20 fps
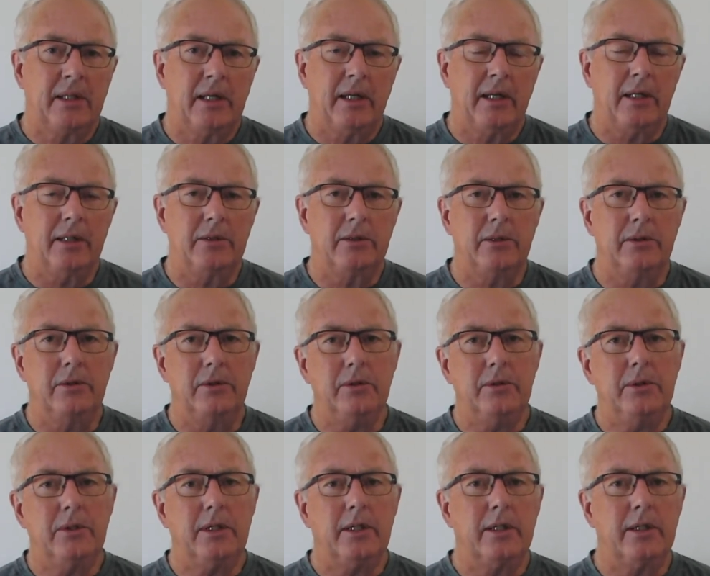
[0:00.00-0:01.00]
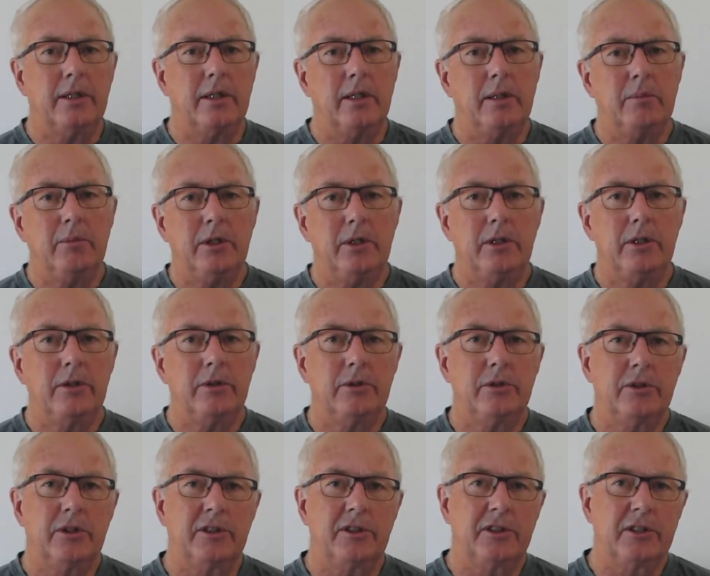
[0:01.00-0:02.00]
And to do that, I'm going to
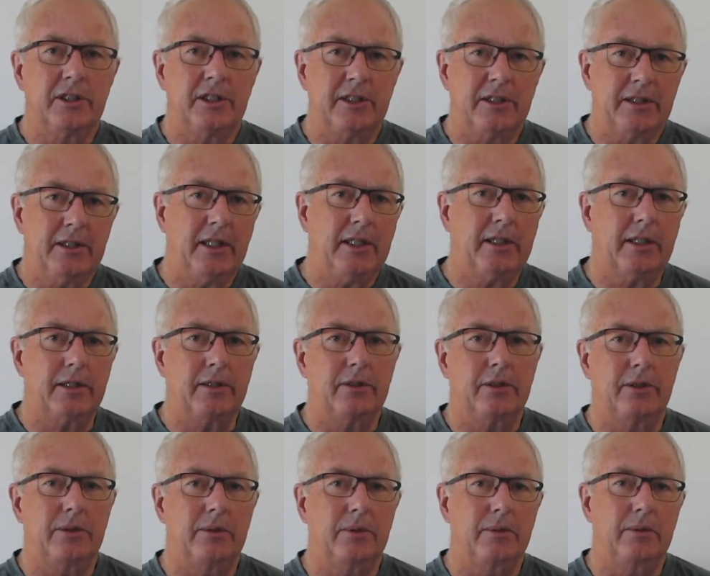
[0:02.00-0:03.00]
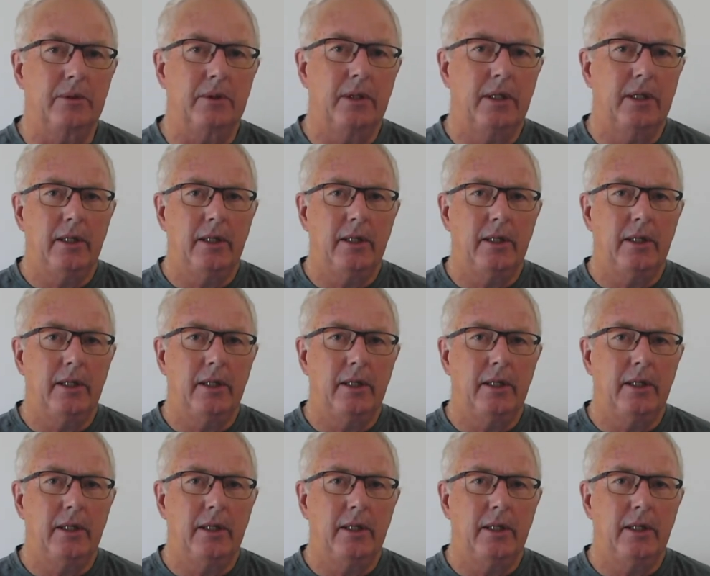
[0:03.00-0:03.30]
use a synthetic tone